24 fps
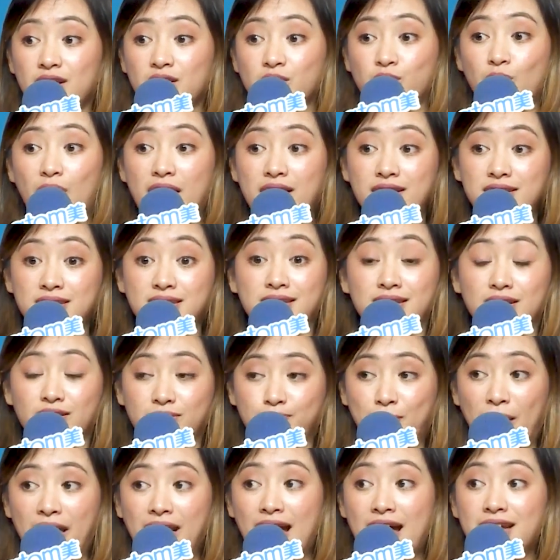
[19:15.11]

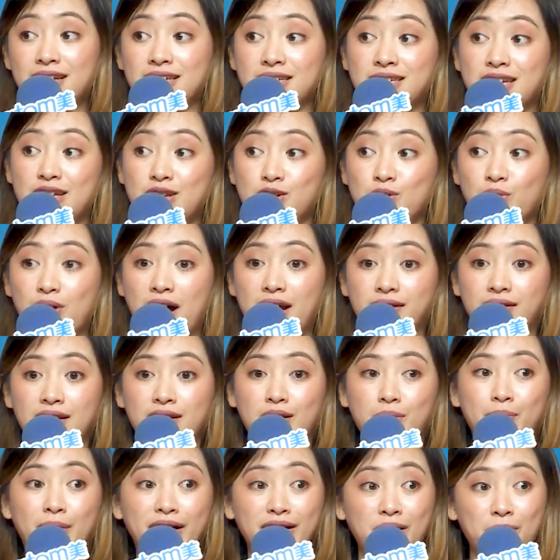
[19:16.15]
para alisin yung ating
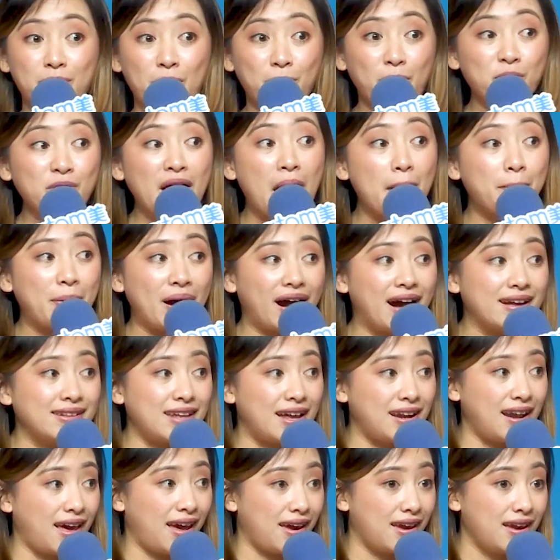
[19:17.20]
libag. Di ba po
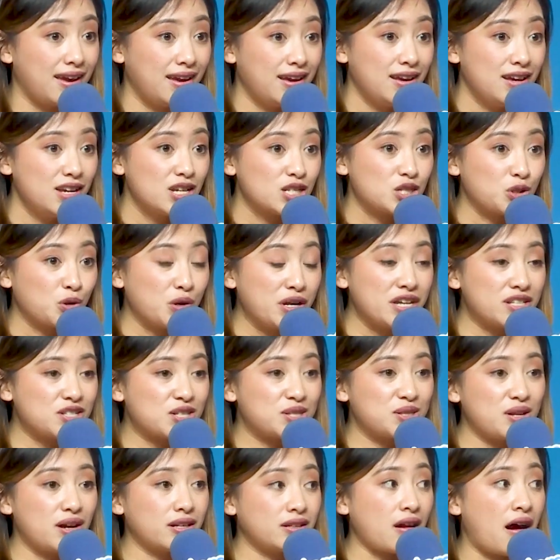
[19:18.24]
napakadali? So, it's
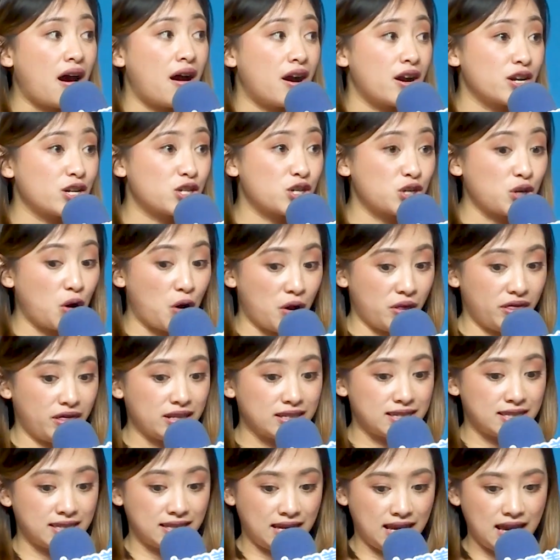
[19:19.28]
not harsh on the
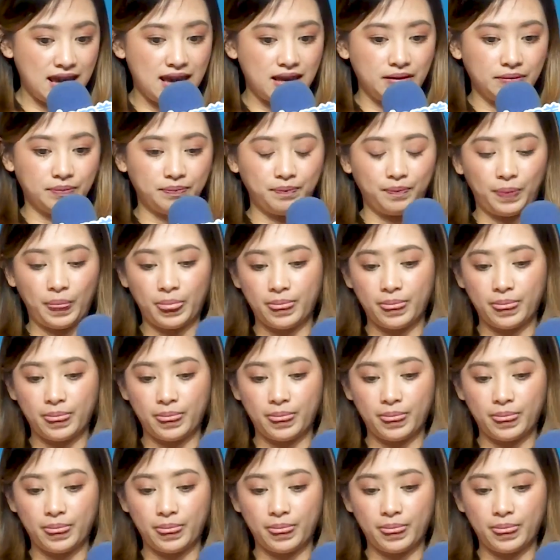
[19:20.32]
skin.